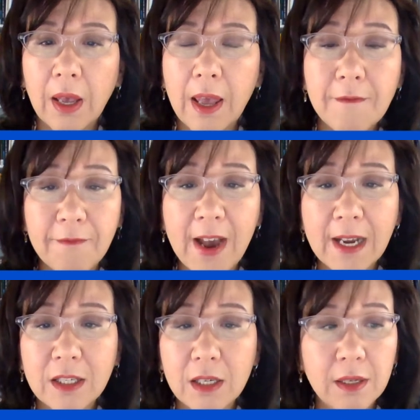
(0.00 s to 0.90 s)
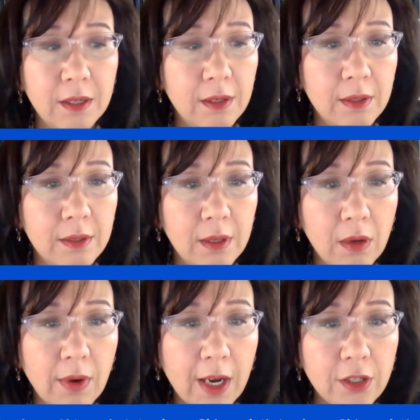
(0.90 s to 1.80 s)
In fact,
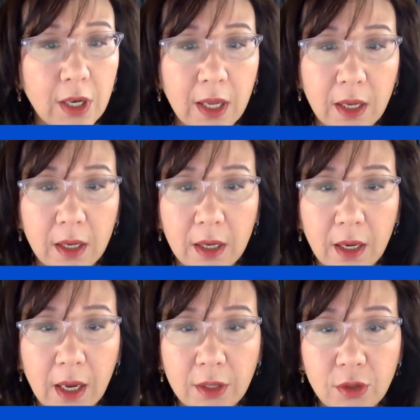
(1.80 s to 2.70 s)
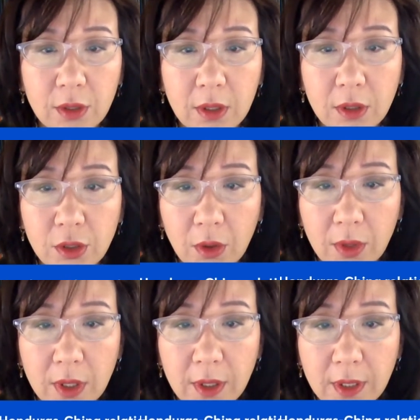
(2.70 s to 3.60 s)
I should show
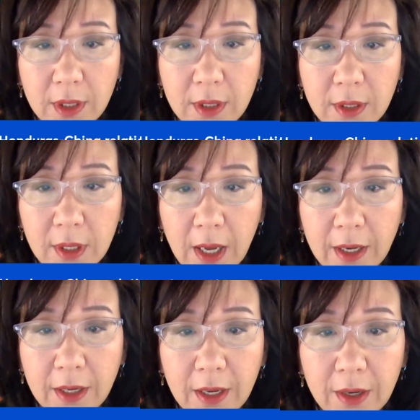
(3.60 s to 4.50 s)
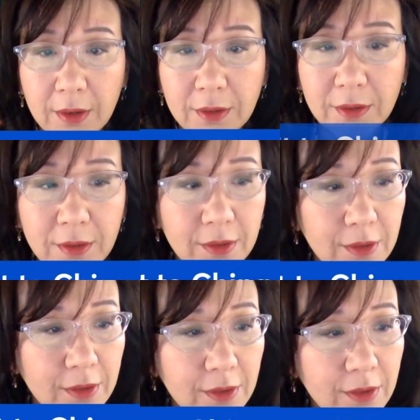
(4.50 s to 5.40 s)
this slide now.
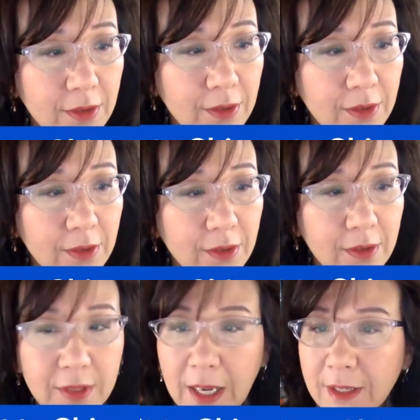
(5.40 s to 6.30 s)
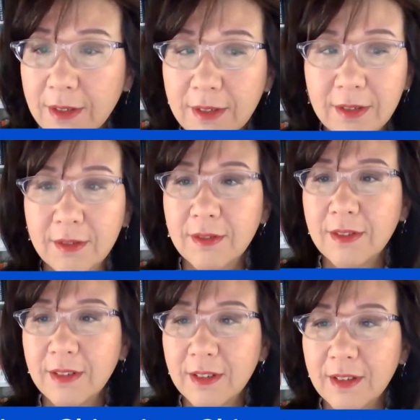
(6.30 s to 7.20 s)
Yes.
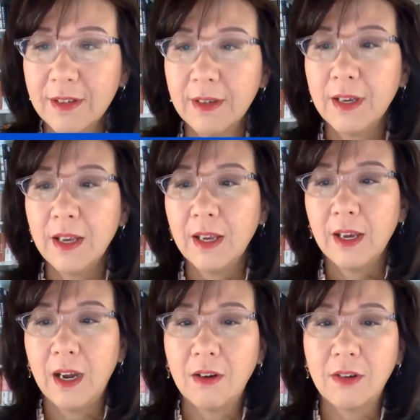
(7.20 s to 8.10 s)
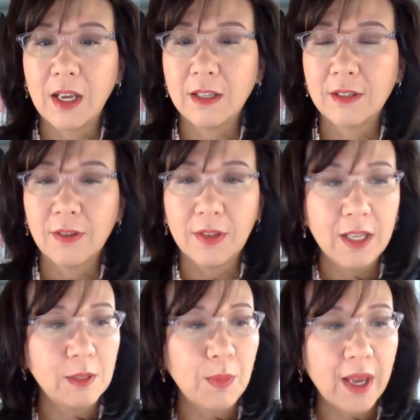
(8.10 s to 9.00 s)
All right. So
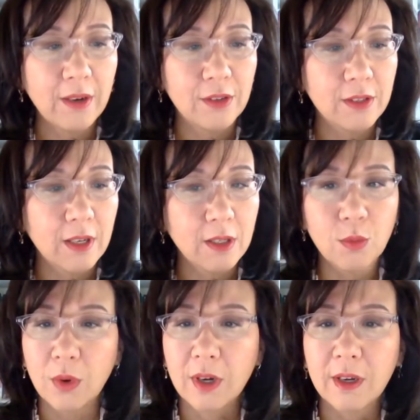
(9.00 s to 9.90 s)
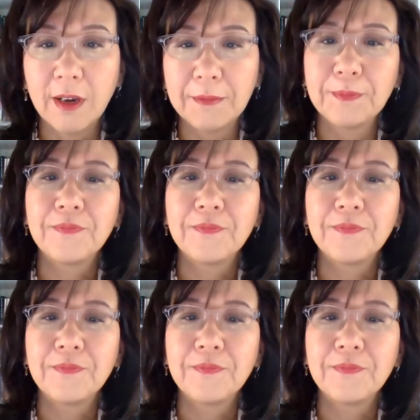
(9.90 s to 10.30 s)
these banners does work, huh?